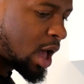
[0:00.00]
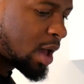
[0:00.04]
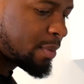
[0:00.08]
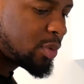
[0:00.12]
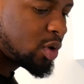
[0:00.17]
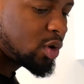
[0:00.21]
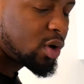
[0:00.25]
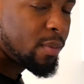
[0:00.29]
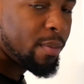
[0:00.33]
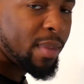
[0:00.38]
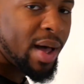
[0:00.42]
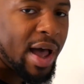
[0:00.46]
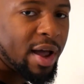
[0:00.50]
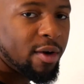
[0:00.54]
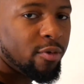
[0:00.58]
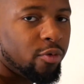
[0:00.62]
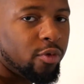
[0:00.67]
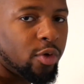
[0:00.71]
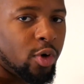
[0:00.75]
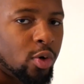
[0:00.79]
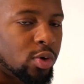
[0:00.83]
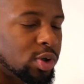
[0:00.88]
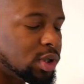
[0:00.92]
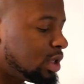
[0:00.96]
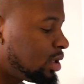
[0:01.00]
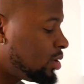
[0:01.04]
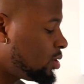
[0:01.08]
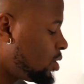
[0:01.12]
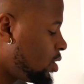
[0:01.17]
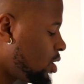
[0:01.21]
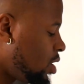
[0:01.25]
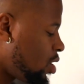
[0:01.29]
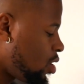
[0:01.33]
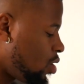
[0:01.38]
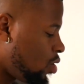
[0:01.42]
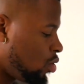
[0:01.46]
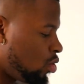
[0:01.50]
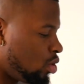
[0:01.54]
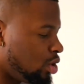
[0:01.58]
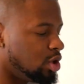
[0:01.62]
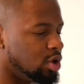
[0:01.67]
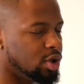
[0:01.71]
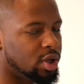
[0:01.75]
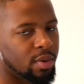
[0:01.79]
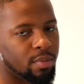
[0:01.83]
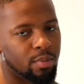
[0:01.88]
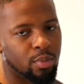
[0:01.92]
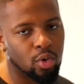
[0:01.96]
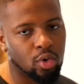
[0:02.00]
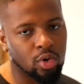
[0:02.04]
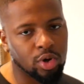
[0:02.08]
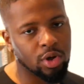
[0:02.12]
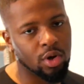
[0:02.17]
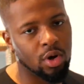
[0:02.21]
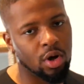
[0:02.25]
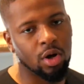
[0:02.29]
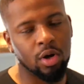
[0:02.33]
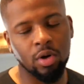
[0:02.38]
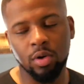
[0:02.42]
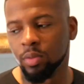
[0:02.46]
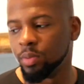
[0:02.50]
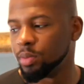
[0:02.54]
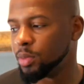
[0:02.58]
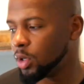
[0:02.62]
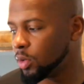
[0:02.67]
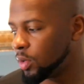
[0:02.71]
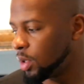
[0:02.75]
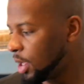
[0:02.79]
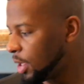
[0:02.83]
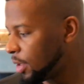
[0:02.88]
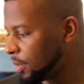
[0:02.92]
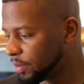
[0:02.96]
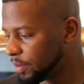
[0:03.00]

You can buy them frozen, or you can boil your own, okay?